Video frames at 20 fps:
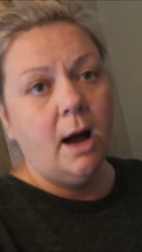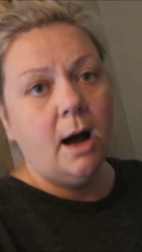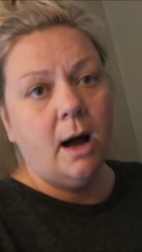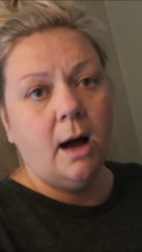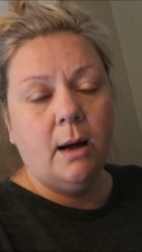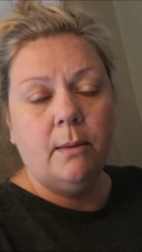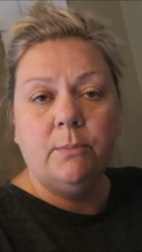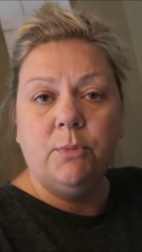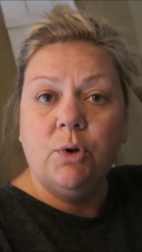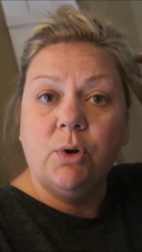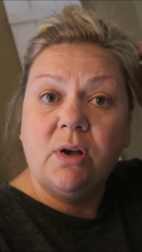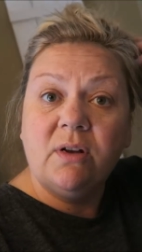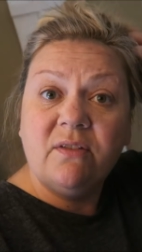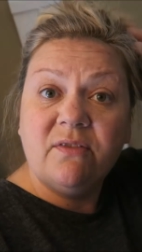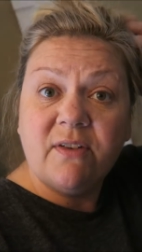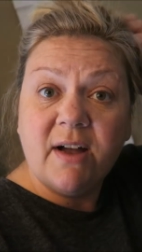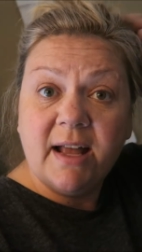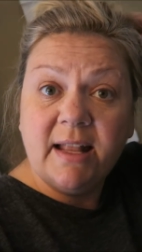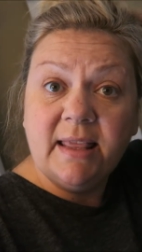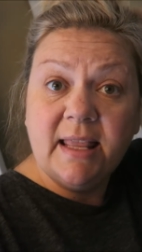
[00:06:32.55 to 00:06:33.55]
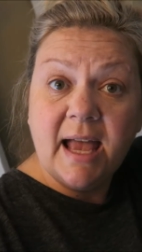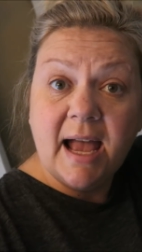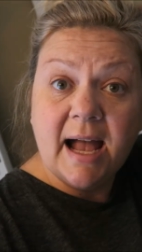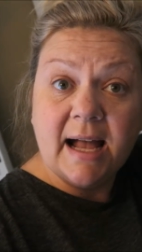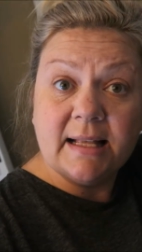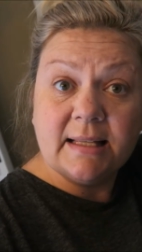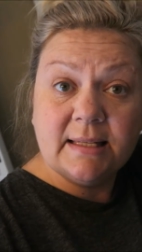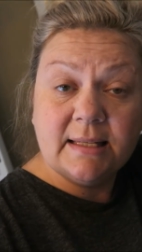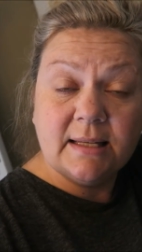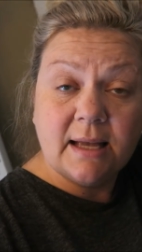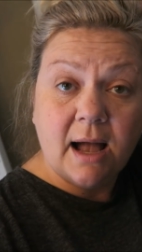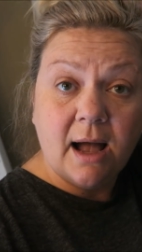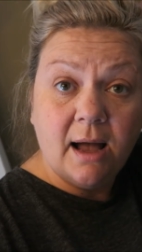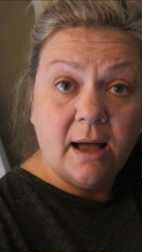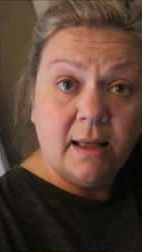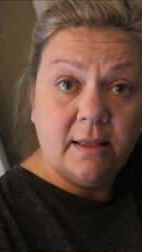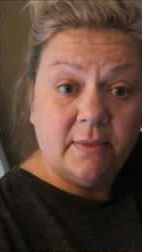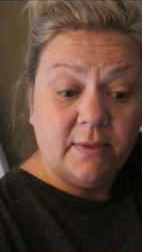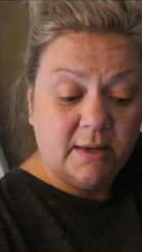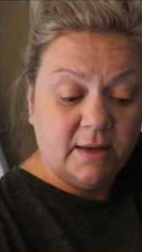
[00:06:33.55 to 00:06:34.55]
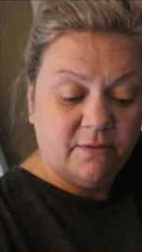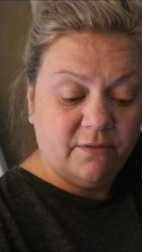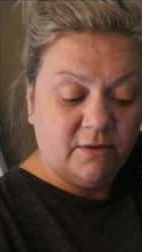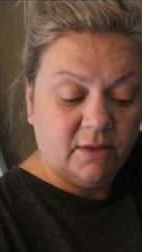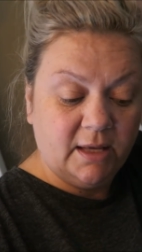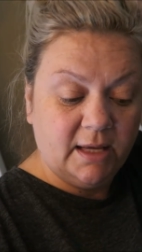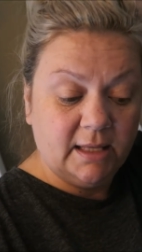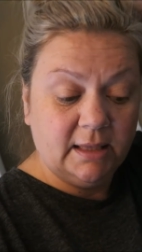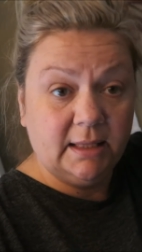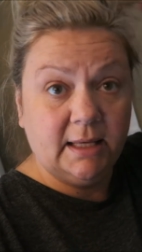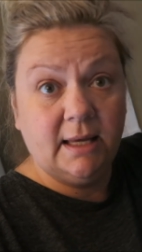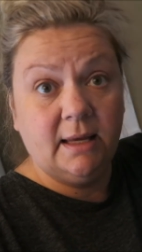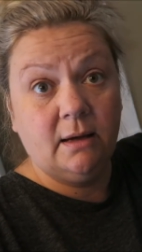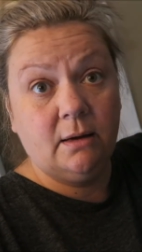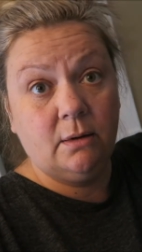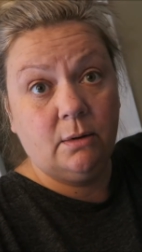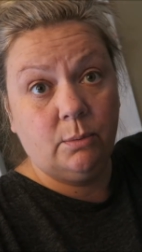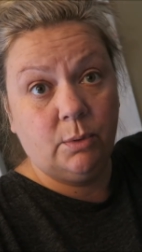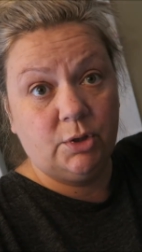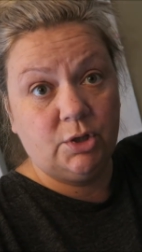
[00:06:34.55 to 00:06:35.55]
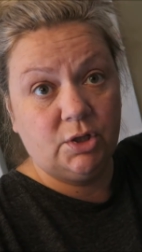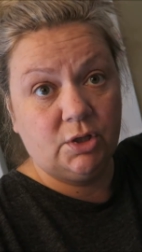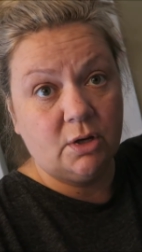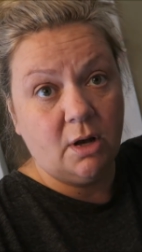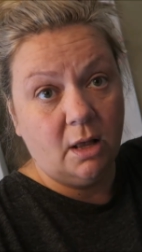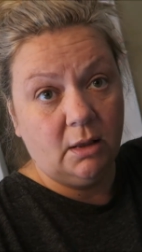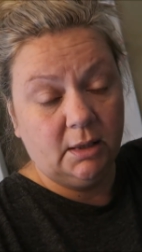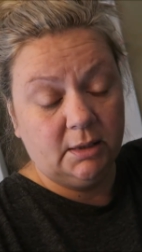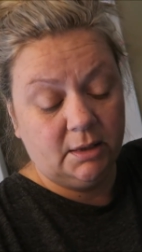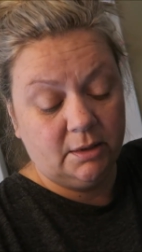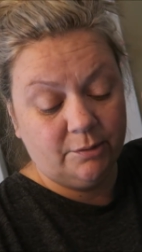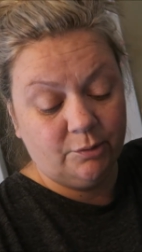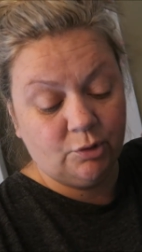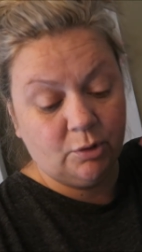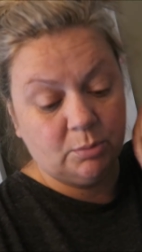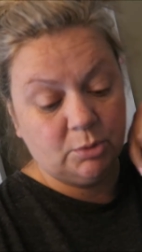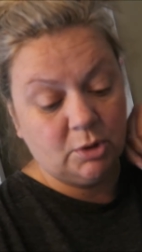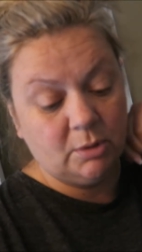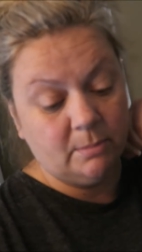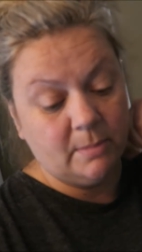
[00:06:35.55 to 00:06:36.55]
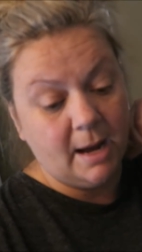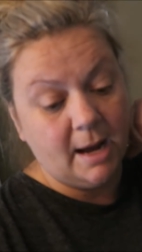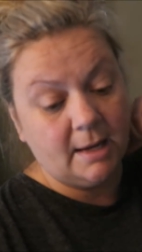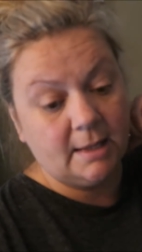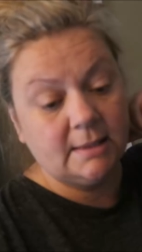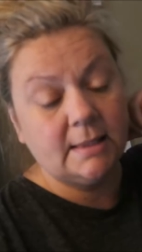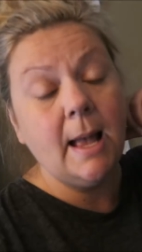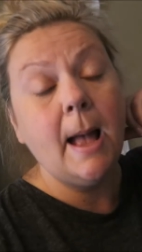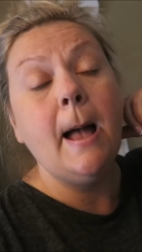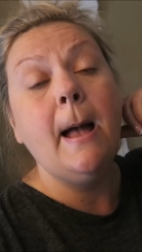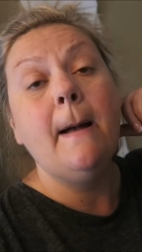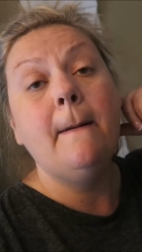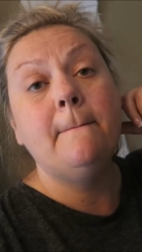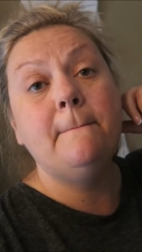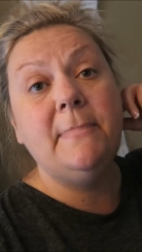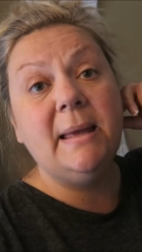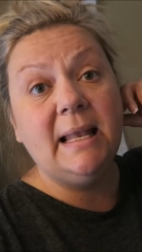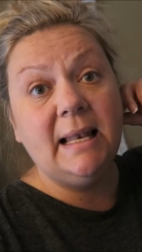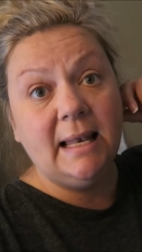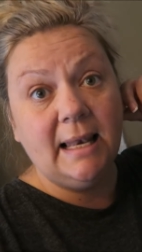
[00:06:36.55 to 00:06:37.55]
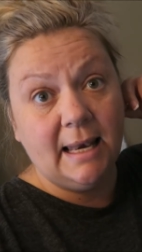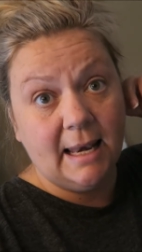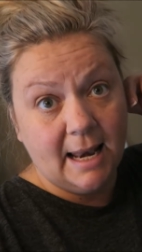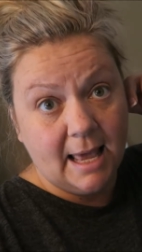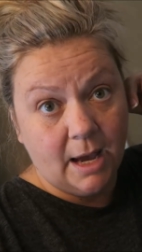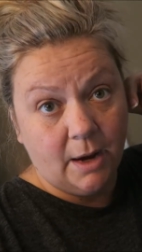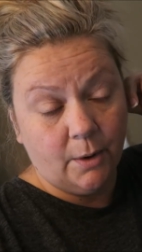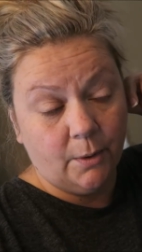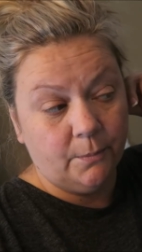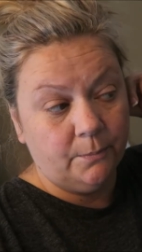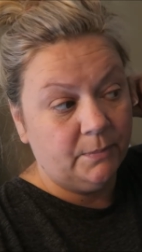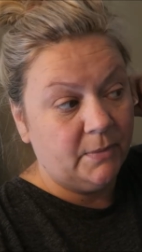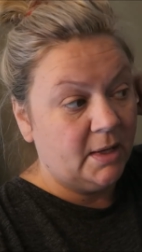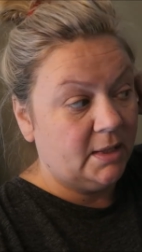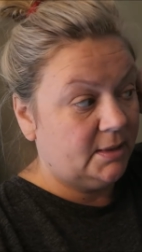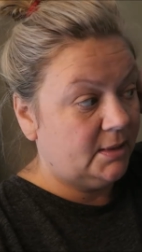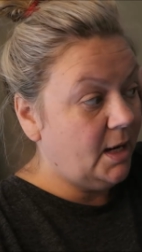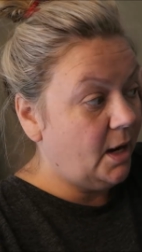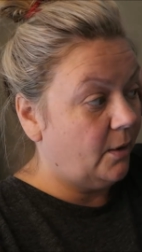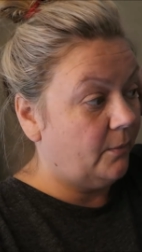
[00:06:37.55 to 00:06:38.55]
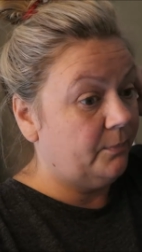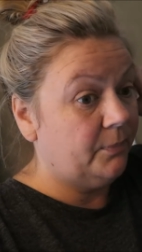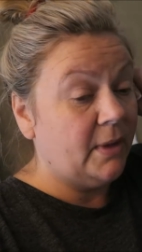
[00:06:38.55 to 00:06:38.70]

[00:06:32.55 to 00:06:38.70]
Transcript: um, you can find that on the affiliate link, which is all in the description box below. So